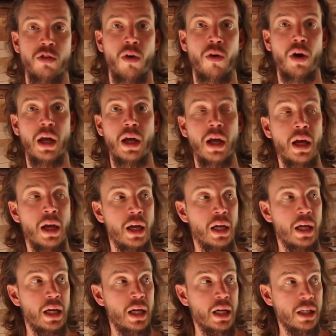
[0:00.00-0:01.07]
So
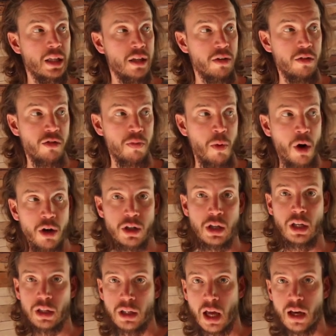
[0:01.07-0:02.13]
the smart
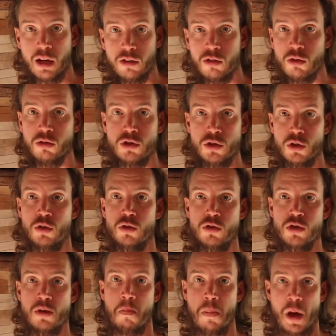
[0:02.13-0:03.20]
thing then is to
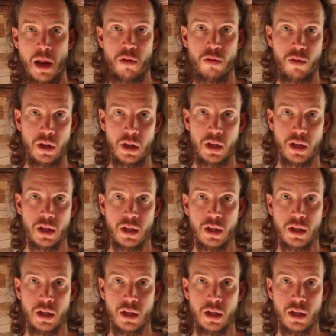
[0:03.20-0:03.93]
choose a battery